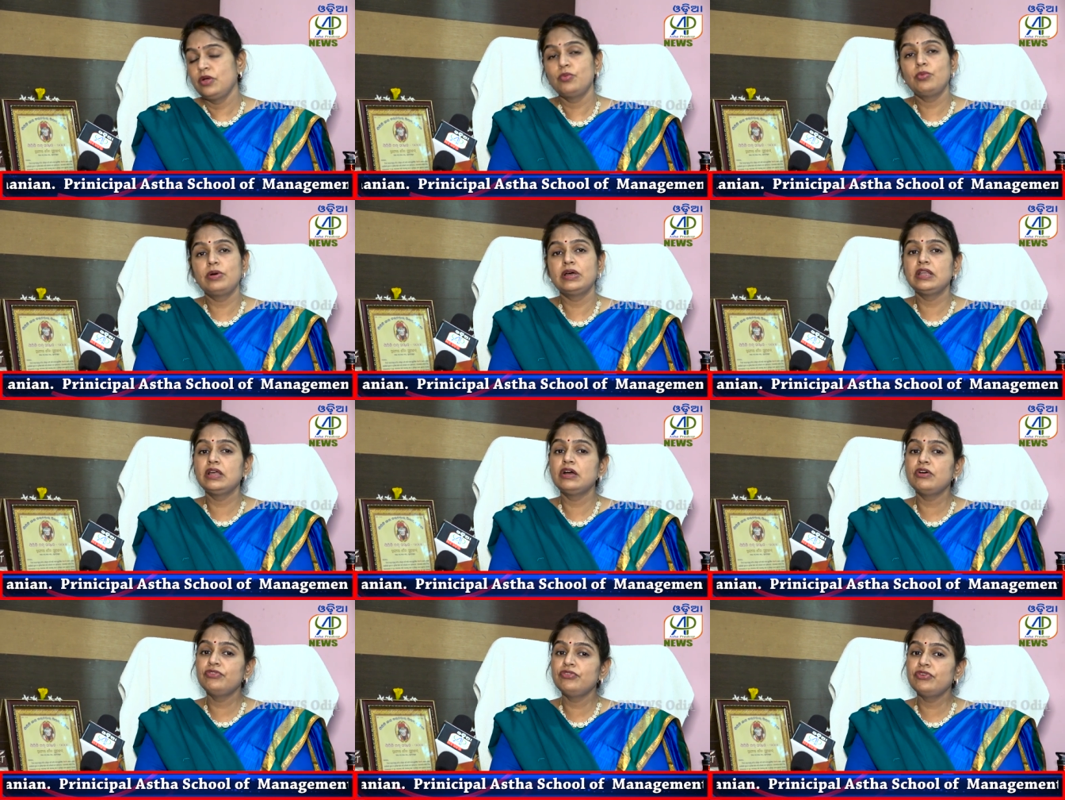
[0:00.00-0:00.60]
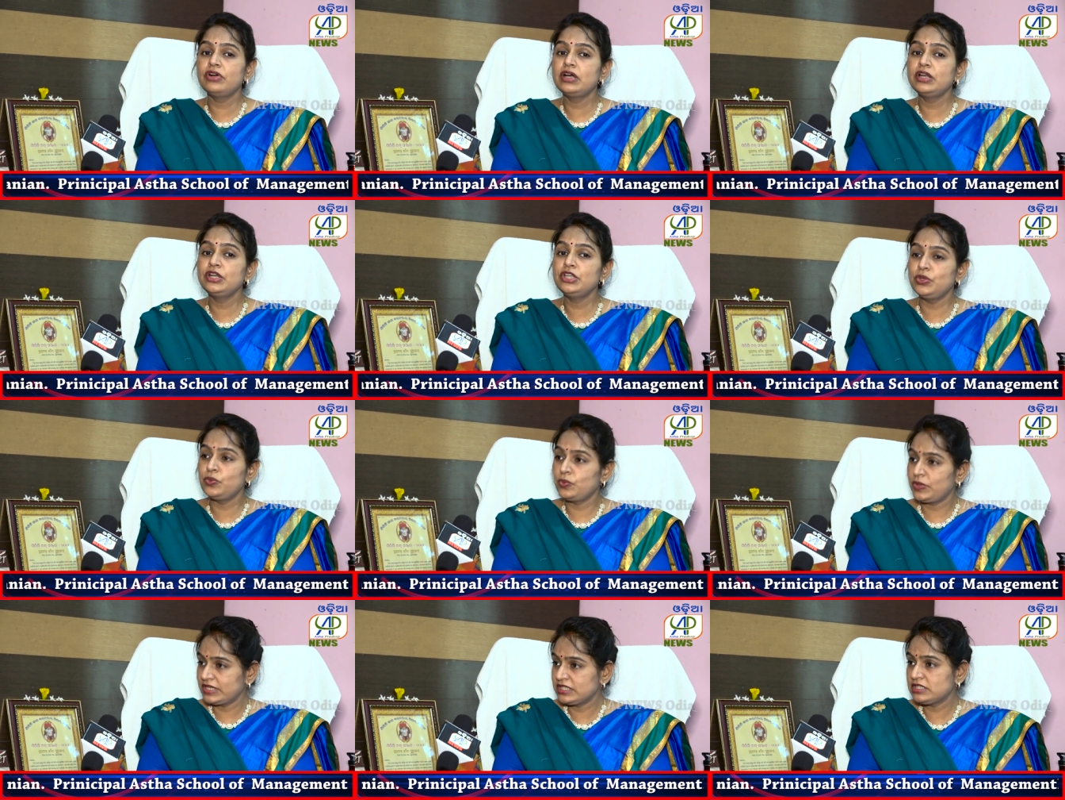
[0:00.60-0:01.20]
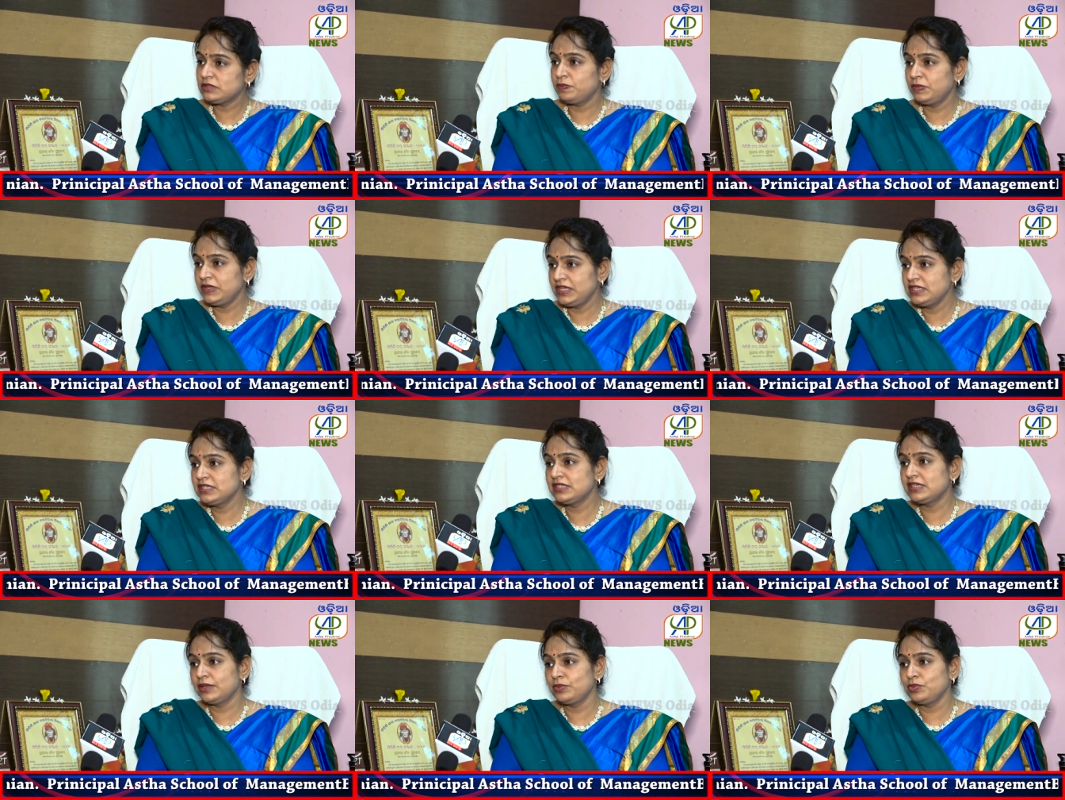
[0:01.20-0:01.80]
One of our
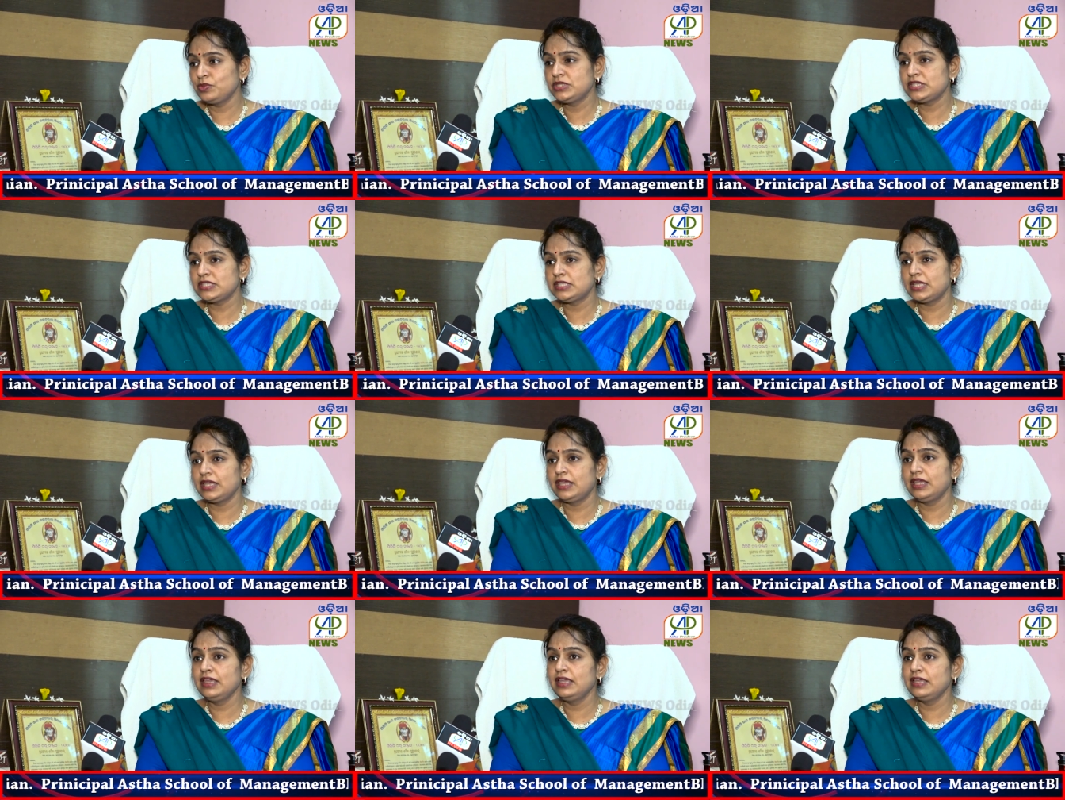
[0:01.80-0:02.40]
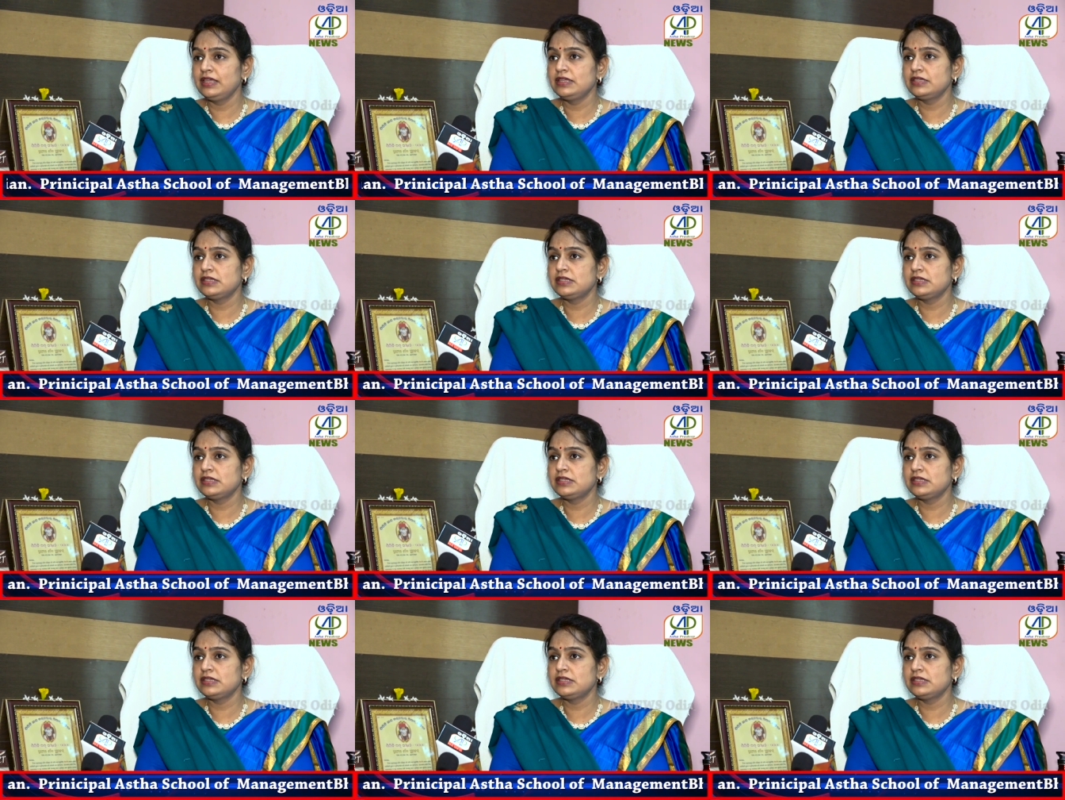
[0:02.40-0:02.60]
USPs, I would say,